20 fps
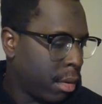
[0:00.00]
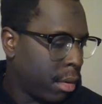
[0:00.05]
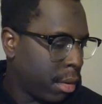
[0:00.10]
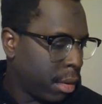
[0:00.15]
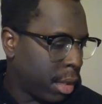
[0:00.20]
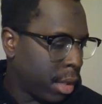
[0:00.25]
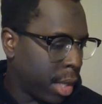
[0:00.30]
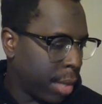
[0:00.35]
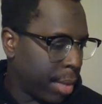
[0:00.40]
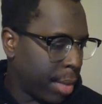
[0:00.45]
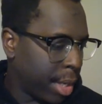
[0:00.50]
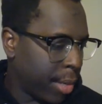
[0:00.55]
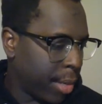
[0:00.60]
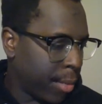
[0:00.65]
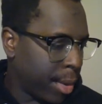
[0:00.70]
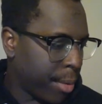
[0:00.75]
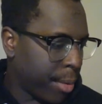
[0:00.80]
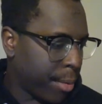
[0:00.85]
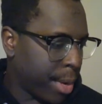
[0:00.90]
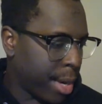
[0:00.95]
yeah, I'm getting
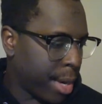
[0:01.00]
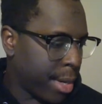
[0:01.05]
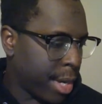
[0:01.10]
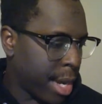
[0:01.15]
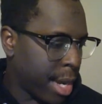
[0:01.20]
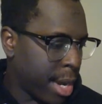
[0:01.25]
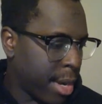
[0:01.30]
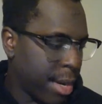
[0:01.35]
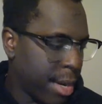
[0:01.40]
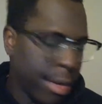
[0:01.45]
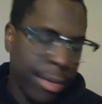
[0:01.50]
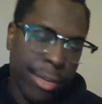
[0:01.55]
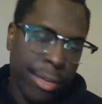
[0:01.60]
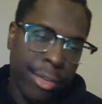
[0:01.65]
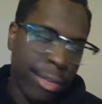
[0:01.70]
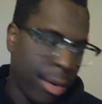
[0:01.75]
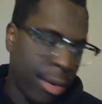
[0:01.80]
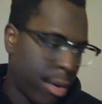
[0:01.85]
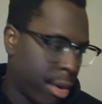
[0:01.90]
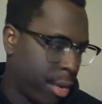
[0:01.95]
way wide down,
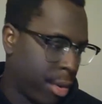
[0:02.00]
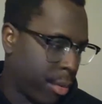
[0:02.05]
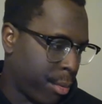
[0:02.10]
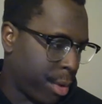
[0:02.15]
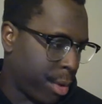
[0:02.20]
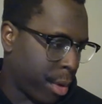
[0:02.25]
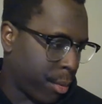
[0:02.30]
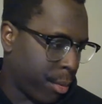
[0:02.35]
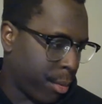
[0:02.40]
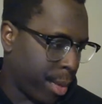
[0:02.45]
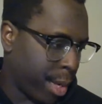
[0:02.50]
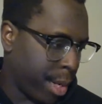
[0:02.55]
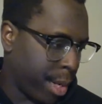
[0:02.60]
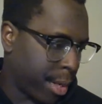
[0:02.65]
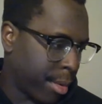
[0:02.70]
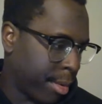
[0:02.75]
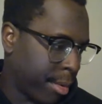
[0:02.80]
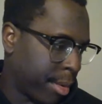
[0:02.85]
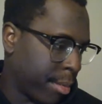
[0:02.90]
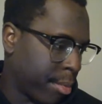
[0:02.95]
start another work
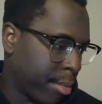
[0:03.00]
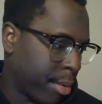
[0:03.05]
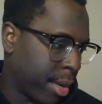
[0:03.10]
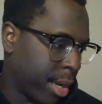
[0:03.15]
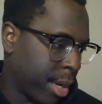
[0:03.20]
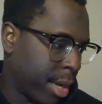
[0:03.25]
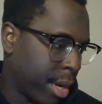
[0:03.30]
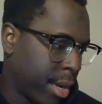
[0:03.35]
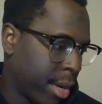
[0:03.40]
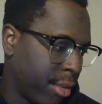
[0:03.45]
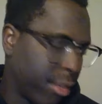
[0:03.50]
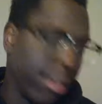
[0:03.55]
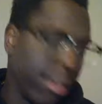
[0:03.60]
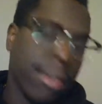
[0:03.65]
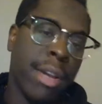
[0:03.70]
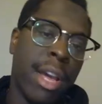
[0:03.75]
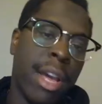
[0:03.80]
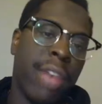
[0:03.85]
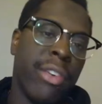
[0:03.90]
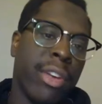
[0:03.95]
week. I'm pretty honestly,
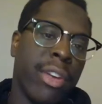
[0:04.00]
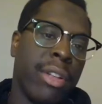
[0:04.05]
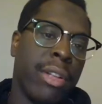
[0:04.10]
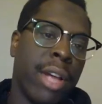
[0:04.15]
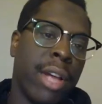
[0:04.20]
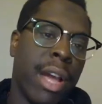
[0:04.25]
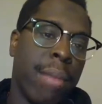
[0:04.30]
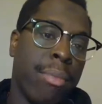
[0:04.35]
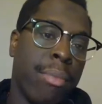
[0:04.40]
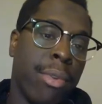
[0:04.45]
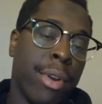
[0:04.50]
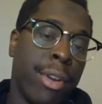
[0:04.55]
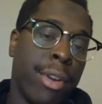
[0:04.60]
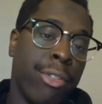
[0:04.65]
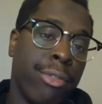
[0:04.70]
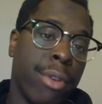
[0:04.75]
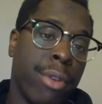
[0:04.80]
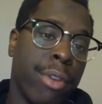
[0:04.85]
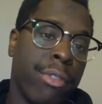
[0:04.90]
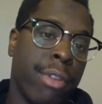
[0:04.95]
not even gonna lie, I'm pretty
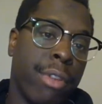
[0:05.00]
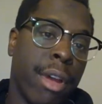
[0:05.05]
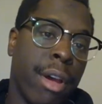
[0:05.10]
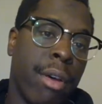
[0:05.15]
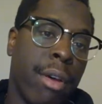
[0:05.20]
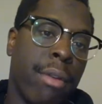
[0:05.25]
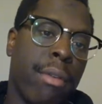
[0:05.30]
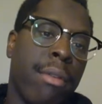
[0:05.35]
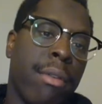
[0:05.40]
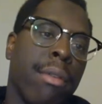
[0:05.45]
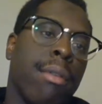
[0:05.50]
stressed out.